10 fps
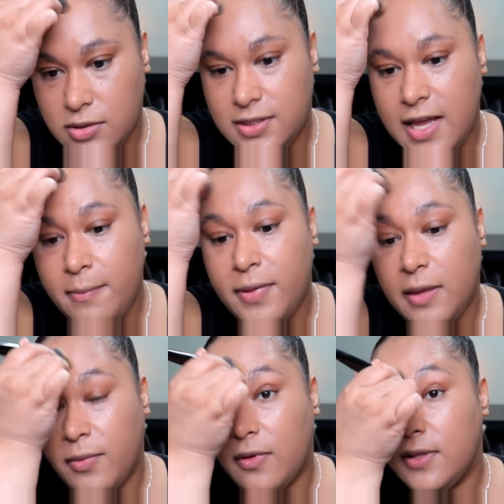10
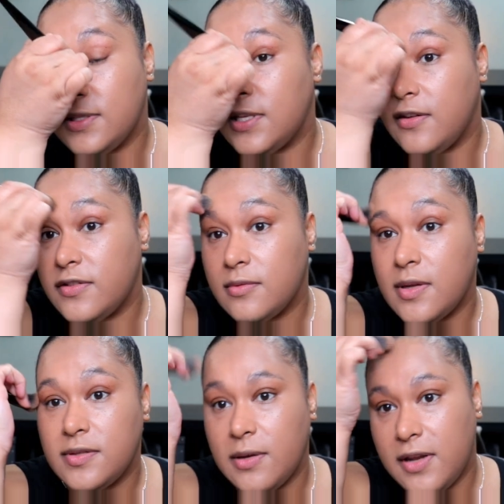people instead of
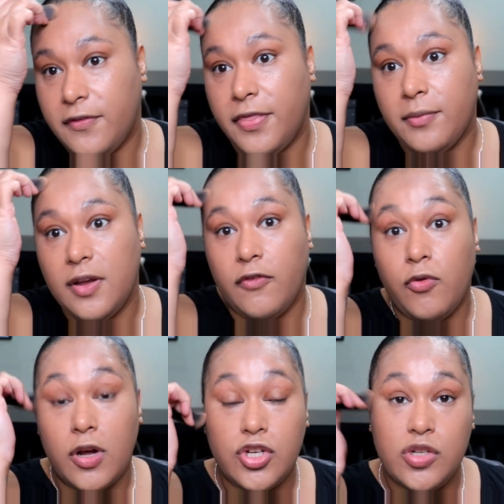sometimes they would have 300 or
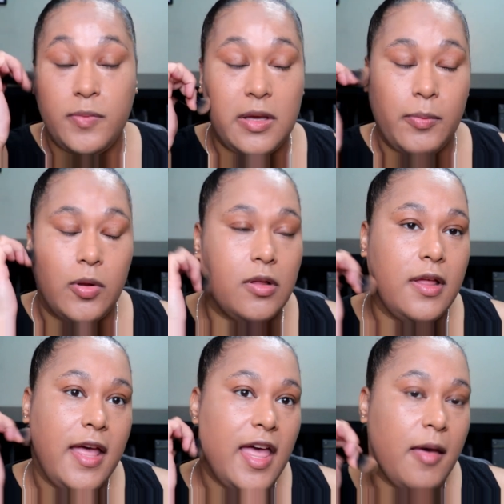400 people,
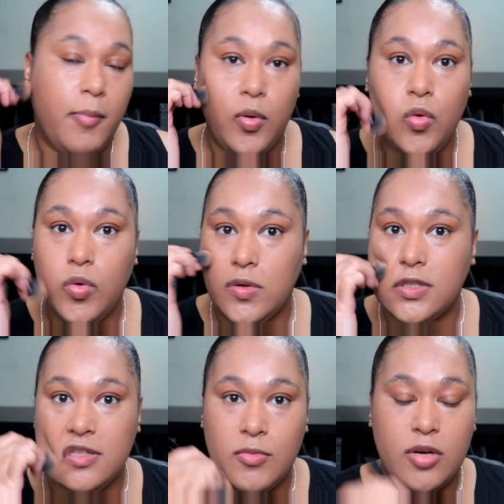and
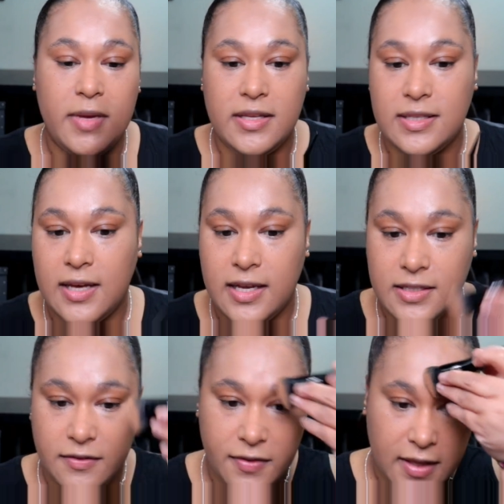pools and mermaids and
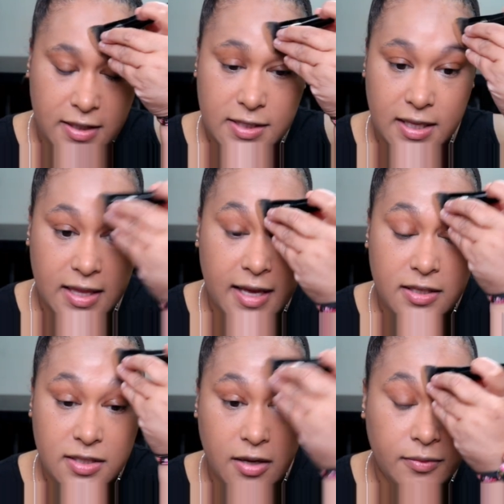kinds of things like that.
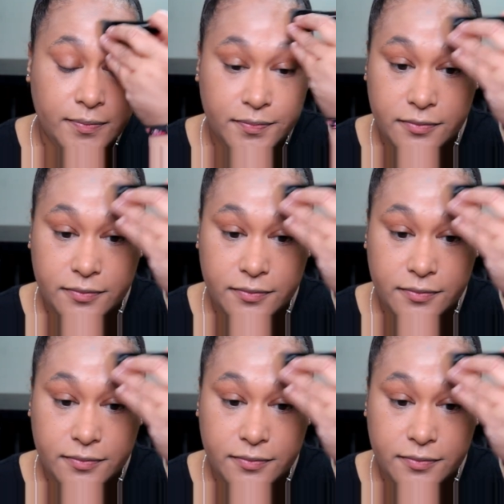So